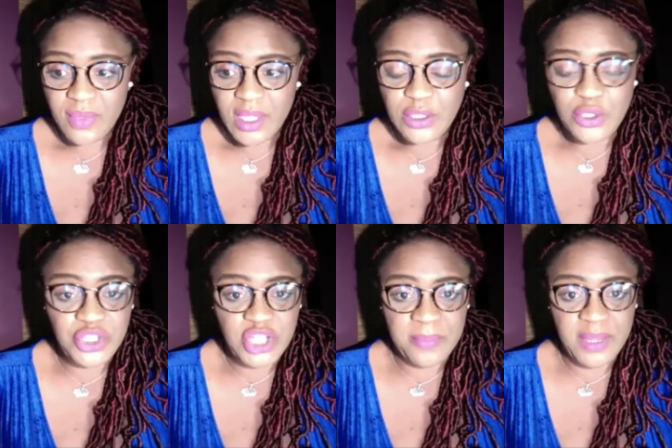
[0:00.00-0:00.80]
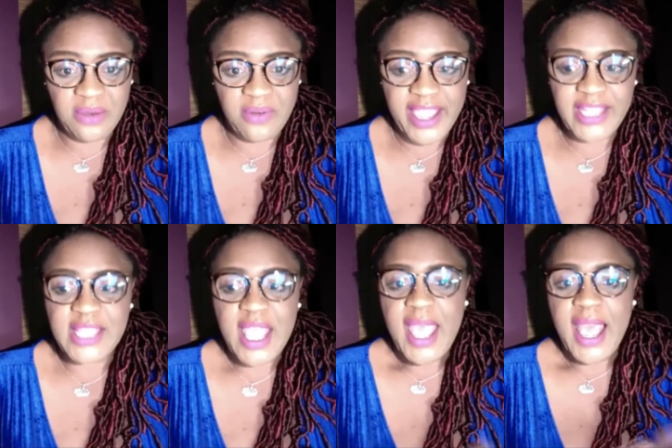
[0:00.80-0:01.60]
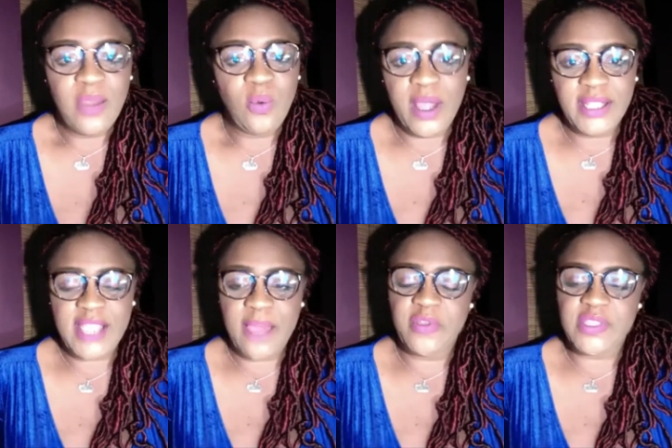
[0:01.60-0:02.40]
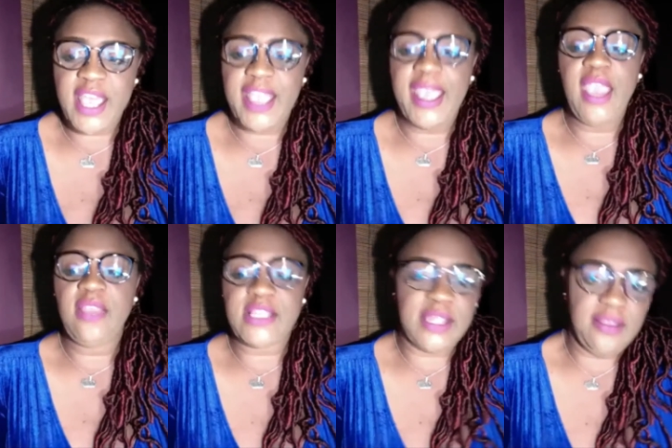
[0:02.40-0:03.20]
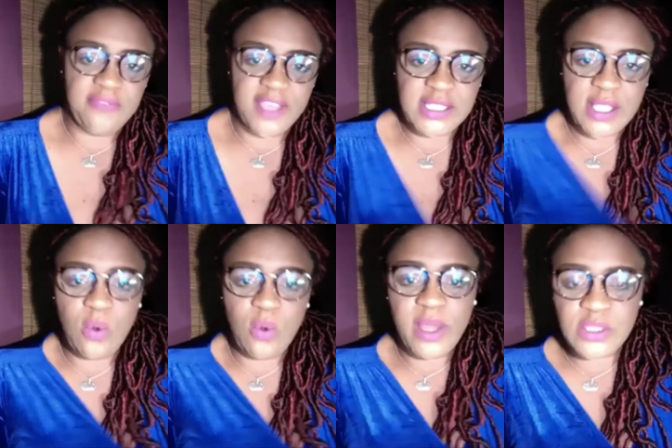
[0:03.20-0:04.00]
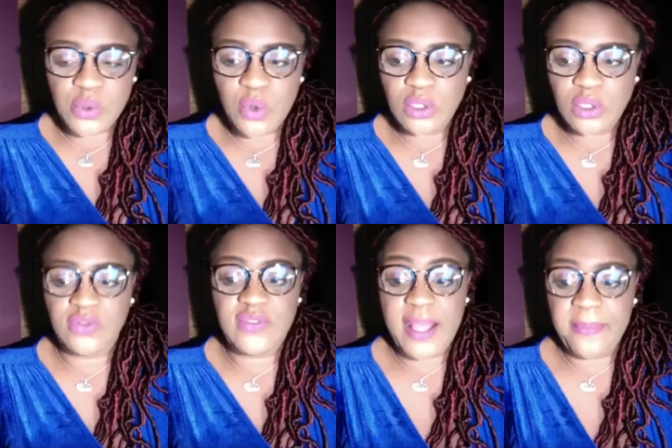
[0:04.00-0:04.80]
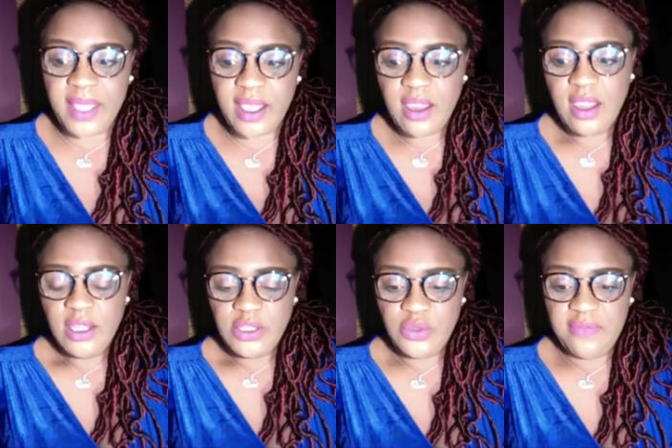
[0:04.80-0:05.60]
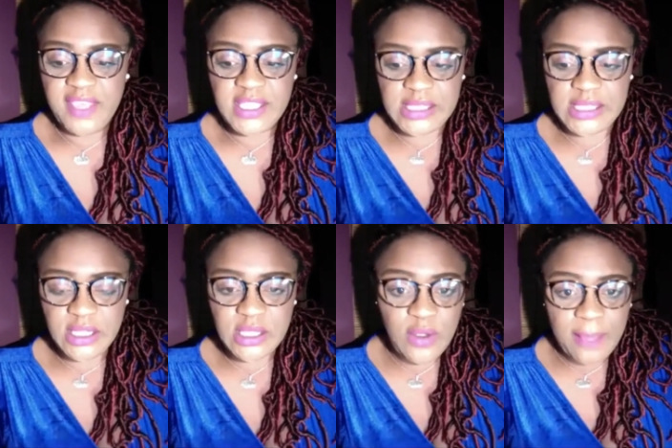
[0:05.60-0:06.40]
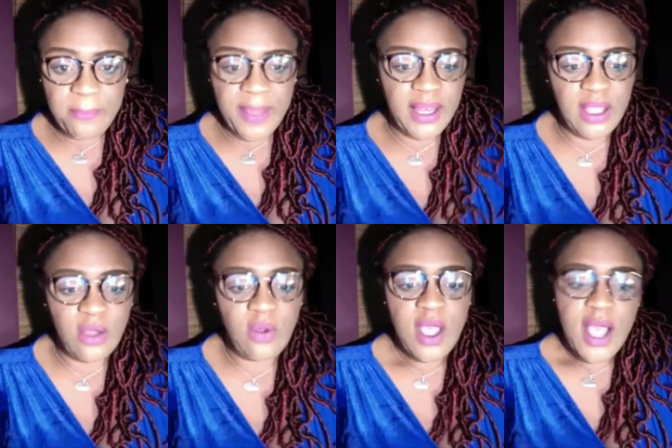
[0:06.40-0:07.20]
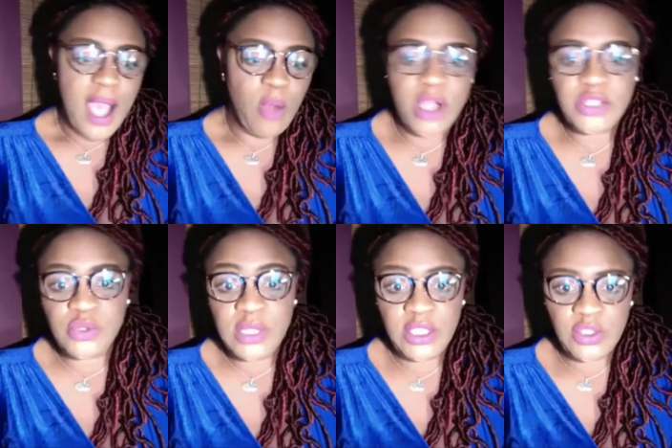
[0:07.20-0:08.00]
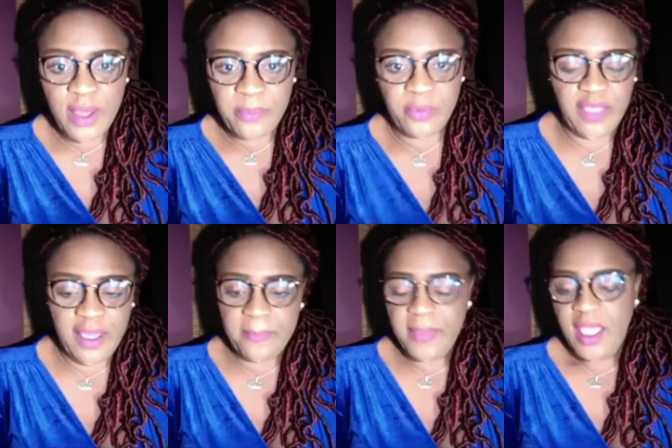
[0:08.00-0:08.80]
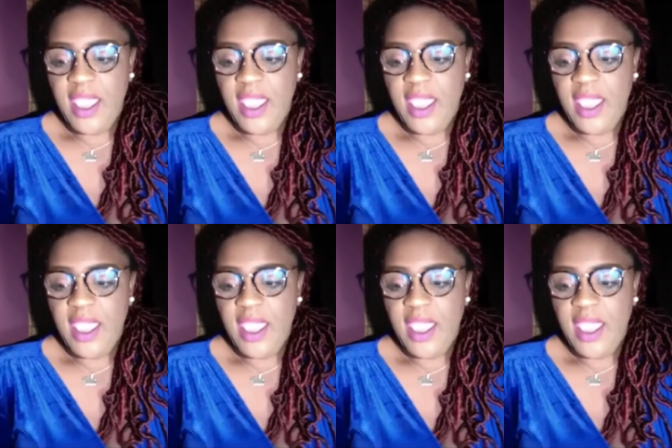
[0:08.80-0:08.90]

Germany, right? And one time he was like, hey, there's an investor who wants to go to Zambia to invest in a solar panel. I want to link you up with him.